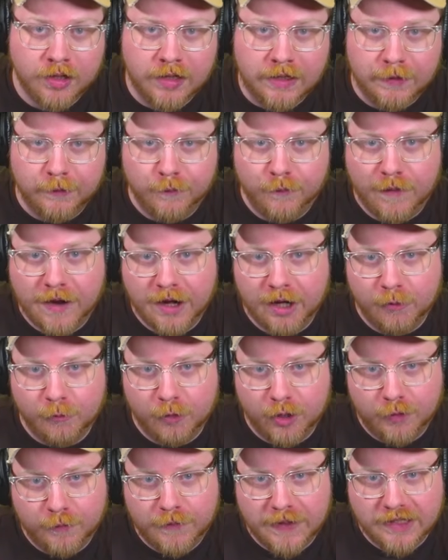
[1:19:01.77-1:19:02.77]

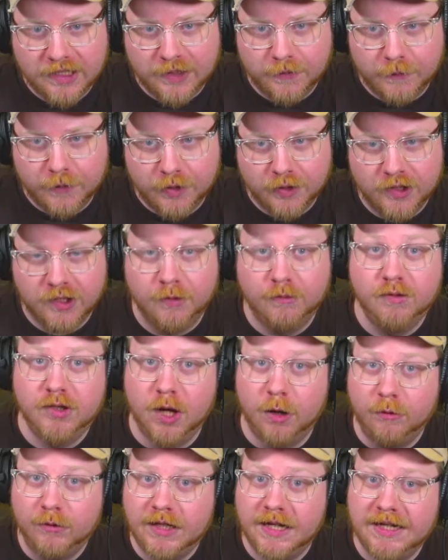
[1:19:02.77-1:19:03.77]
Firework Festival. So
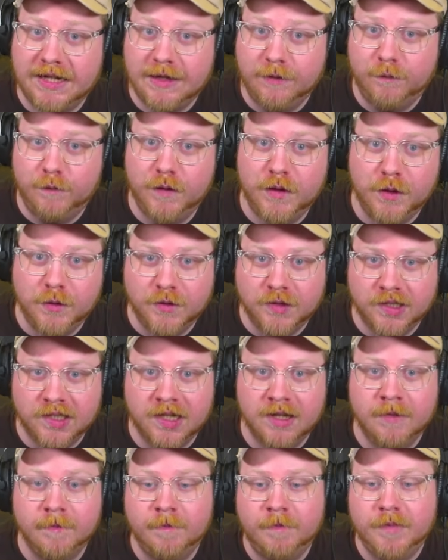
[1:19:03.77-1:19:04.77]
don't get
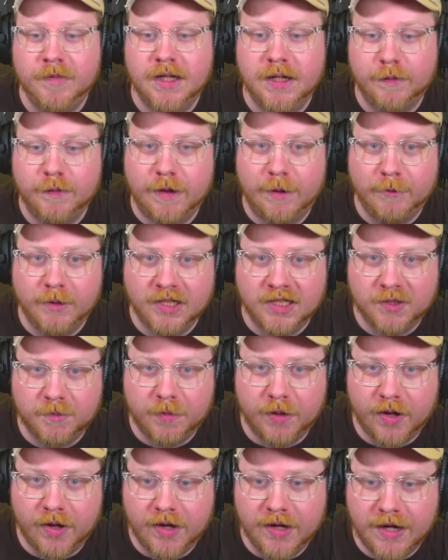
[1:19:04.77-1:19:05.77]
confused. If I were to
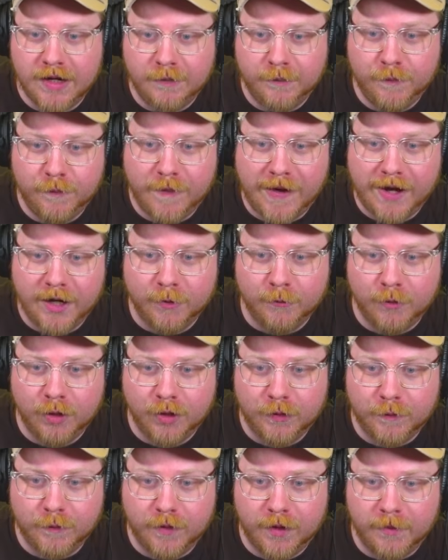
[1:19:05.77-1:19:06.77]
spawn a
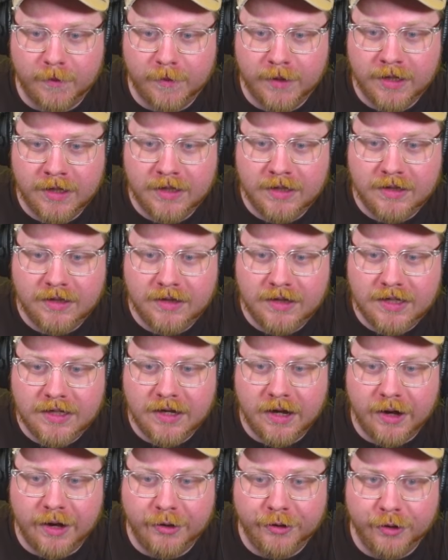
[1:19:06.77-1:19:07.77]
firework from
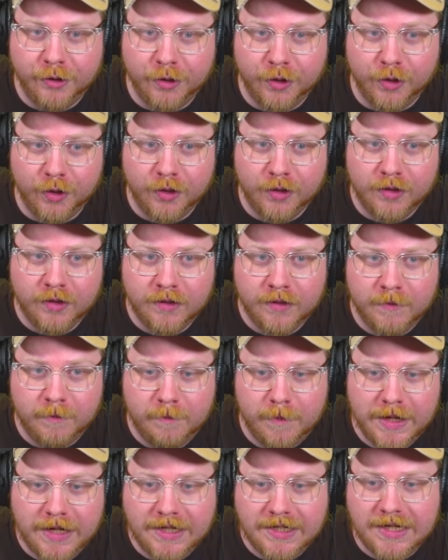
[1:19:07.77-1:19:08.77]
the other
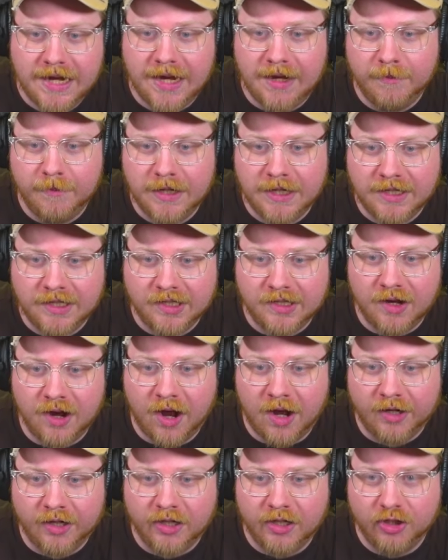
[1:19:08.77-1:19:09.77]
minigame, it's not going to